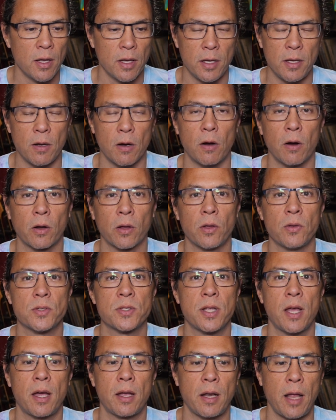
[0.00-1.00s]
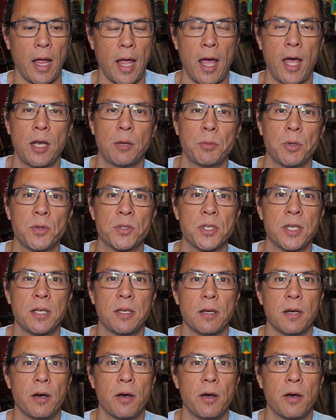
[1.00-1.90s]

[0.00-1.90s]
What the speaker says: he argues that animals eat